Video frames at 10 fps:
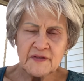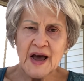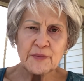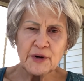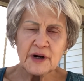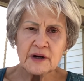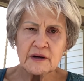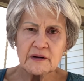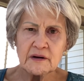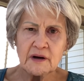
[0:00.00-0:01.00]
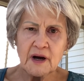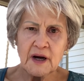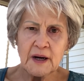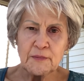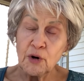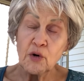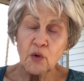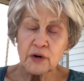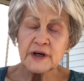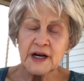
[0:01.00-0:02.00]
fabric or
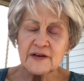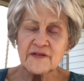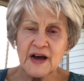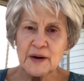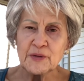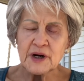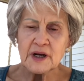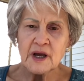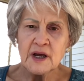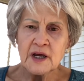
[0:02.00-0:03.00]
coordinating fabric.